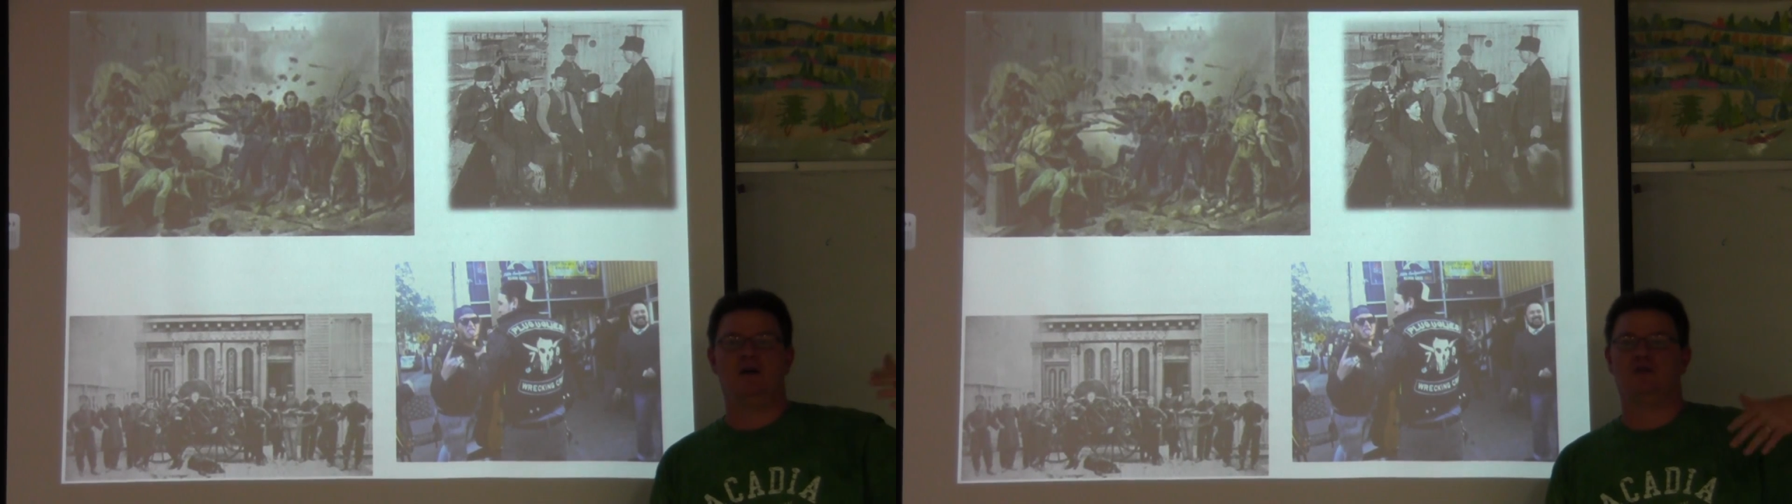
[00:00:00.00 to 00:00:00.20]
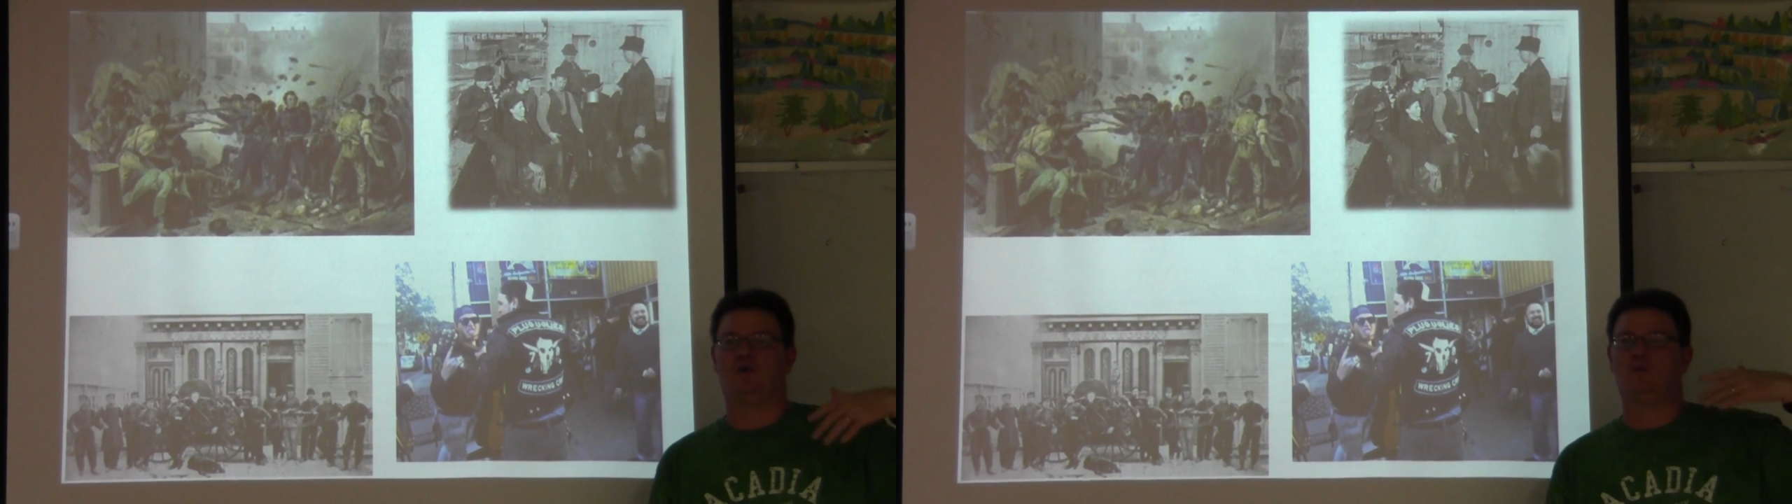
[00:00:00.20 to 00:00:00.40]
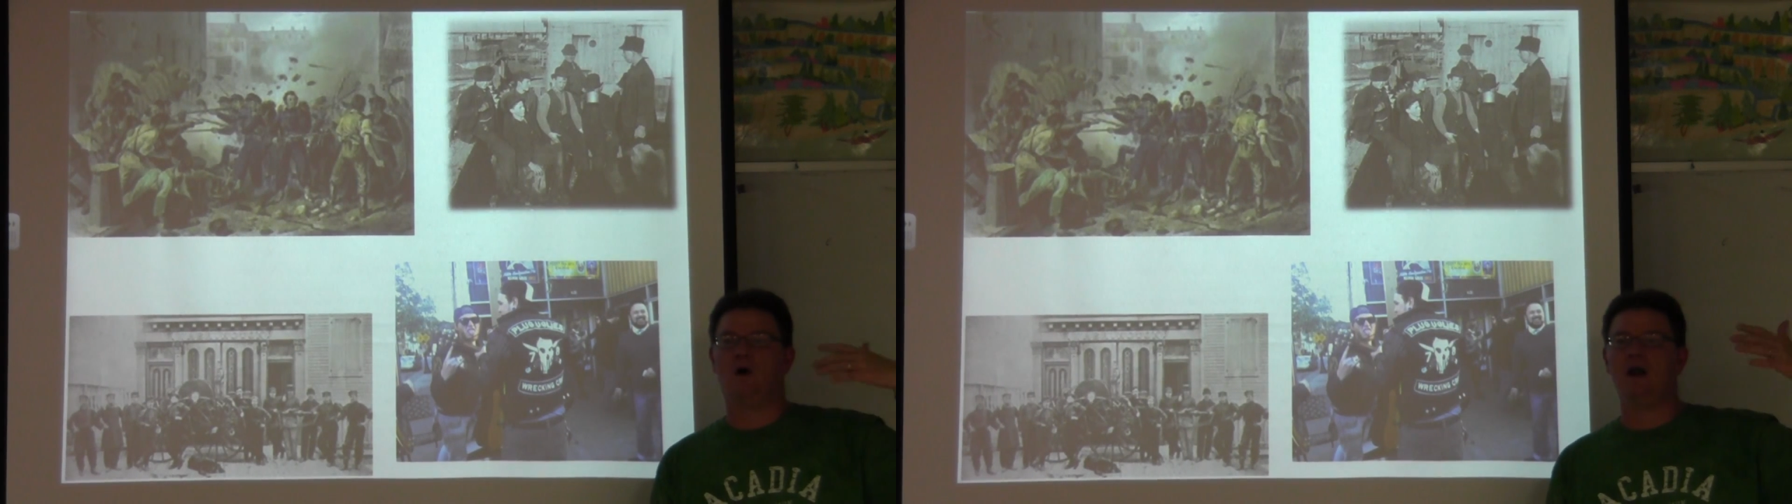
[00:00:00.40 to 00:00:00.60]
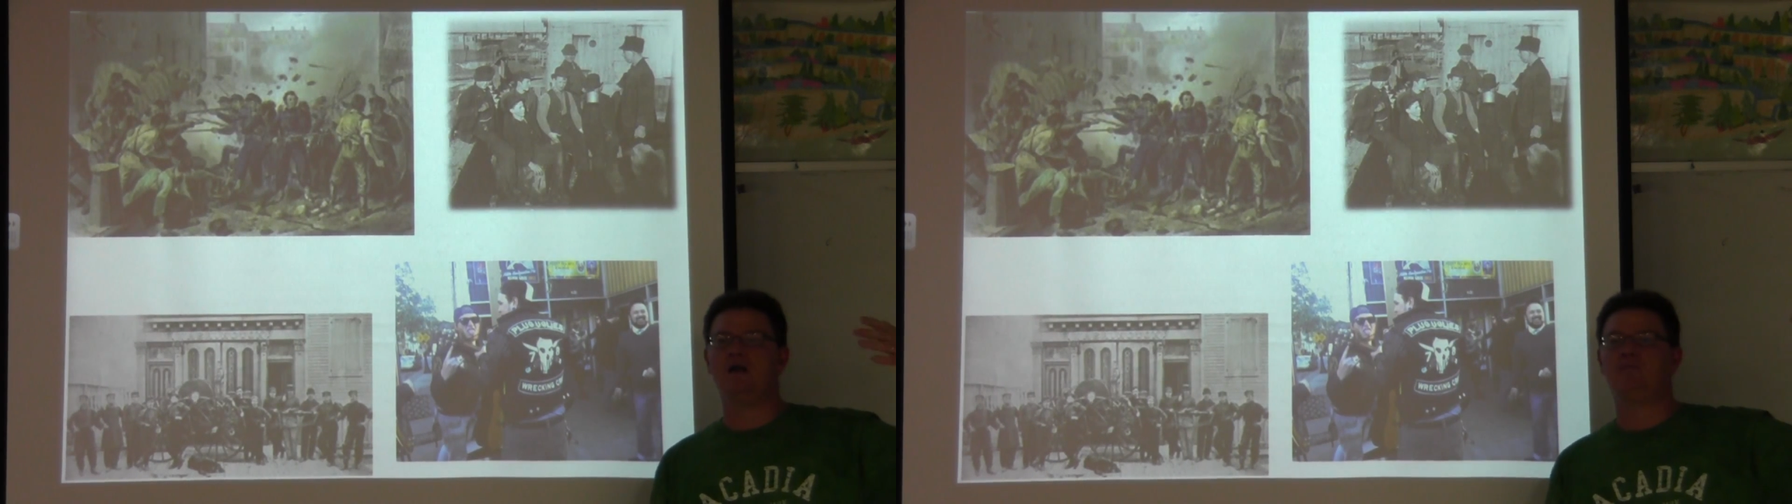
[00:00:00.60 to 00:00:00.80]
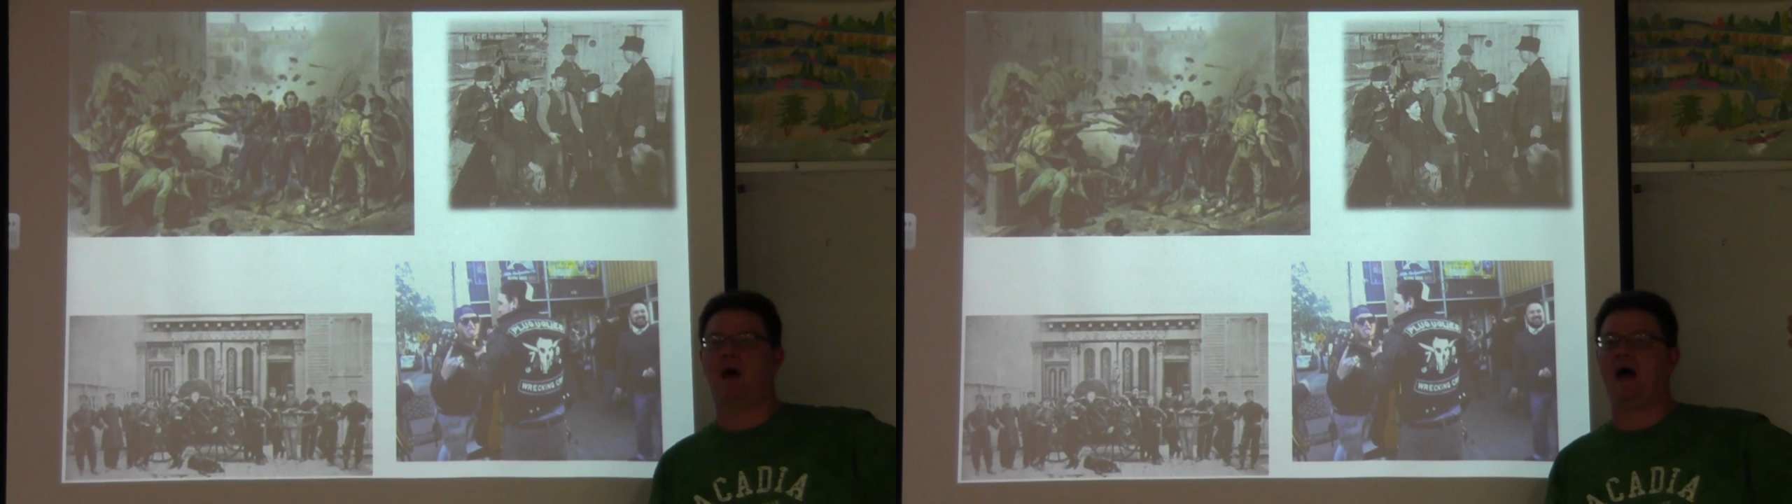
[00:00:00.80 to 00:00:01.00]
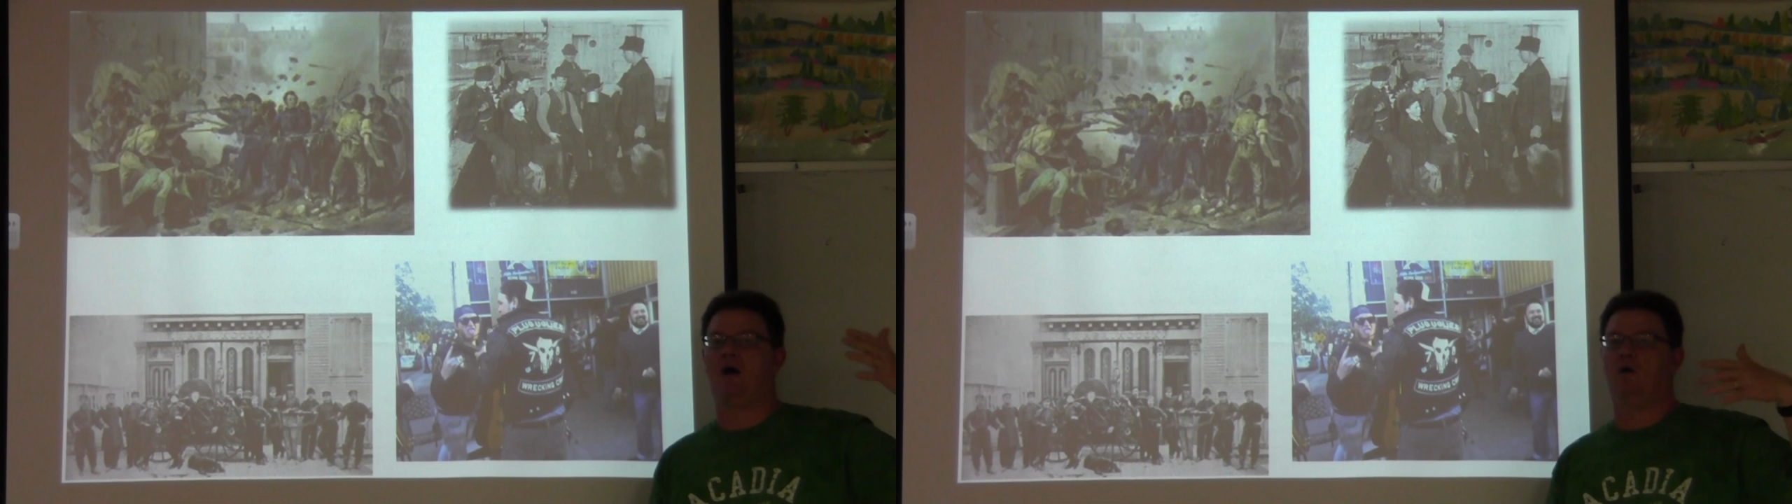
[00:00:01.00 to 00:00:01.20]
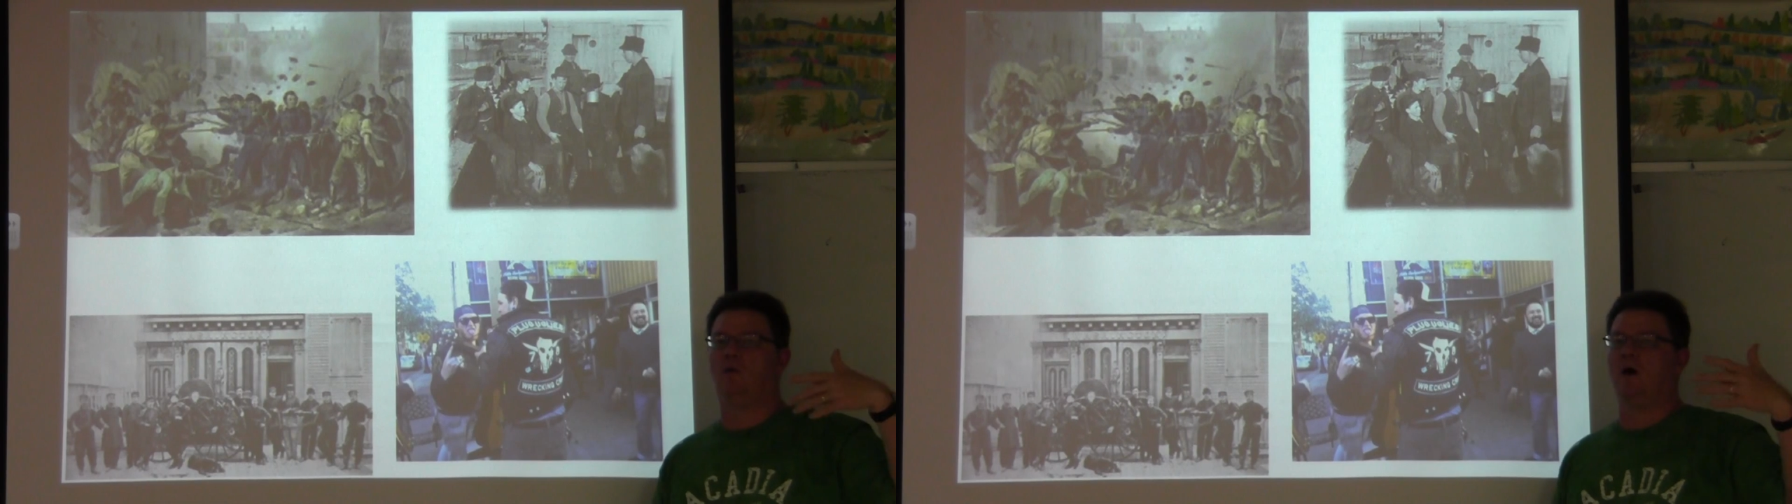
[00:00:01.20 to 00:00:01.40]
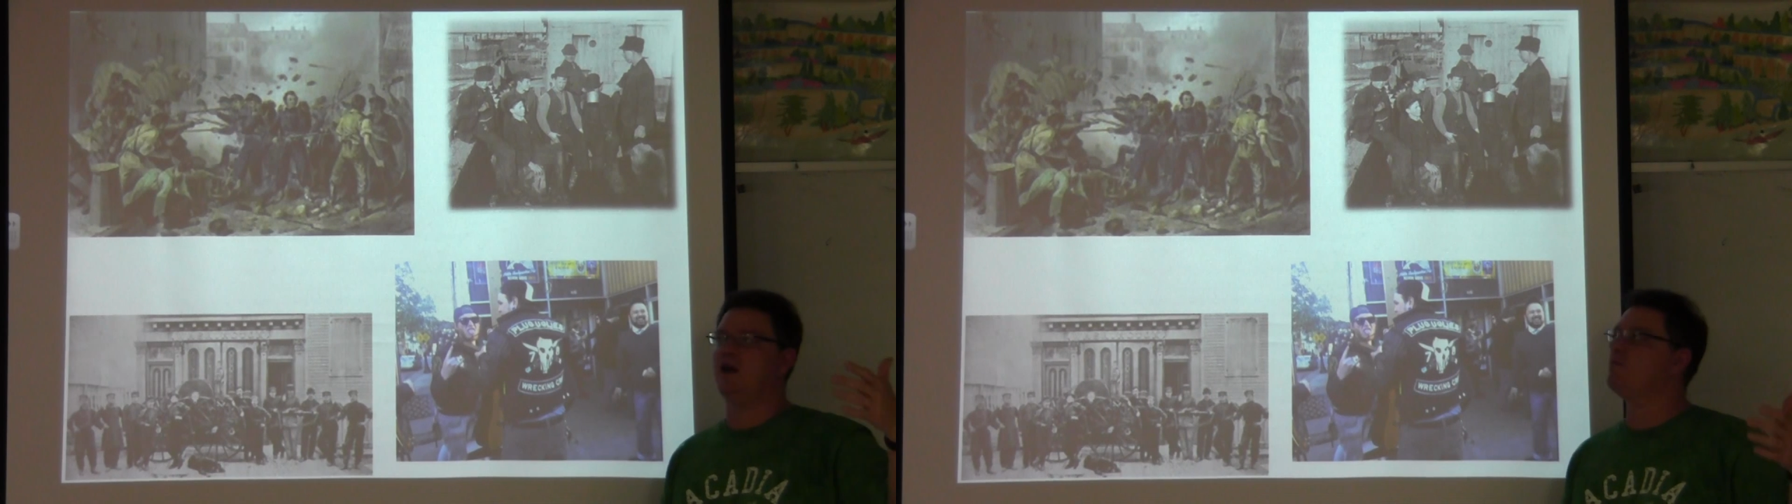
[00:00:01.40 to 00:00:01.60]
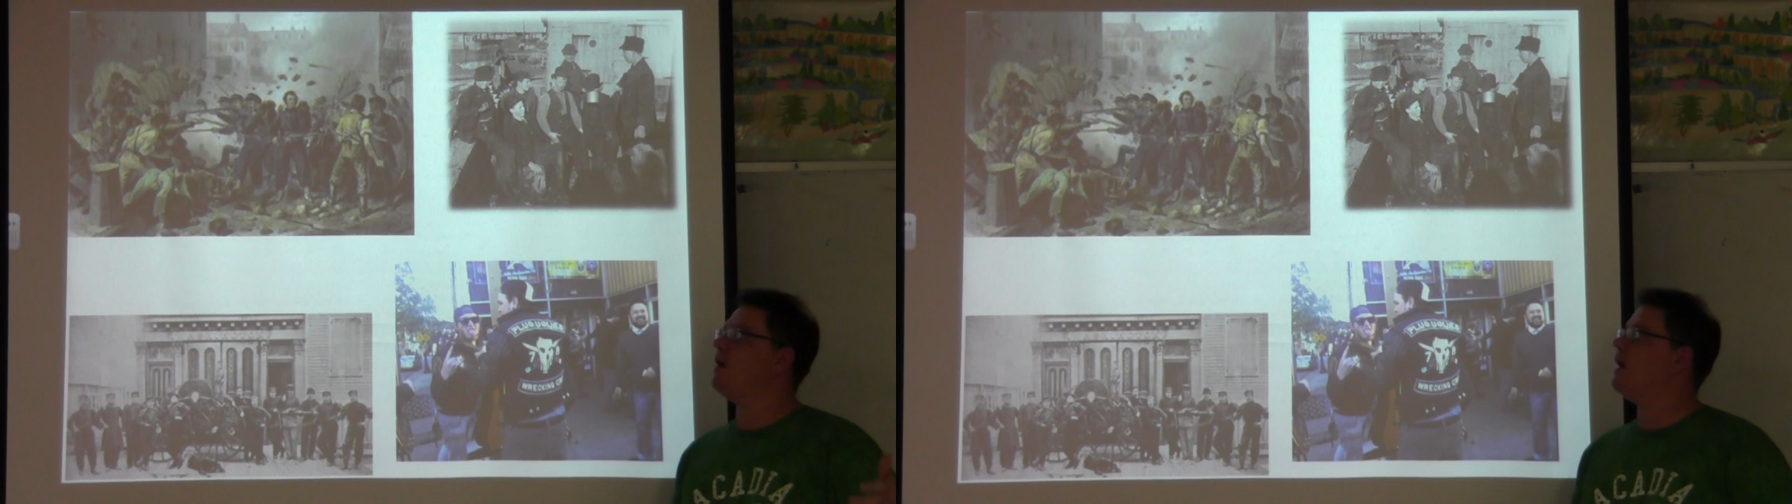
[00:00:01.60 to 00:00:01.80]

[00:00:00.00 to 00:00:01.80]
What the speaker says: There's a running battle, a running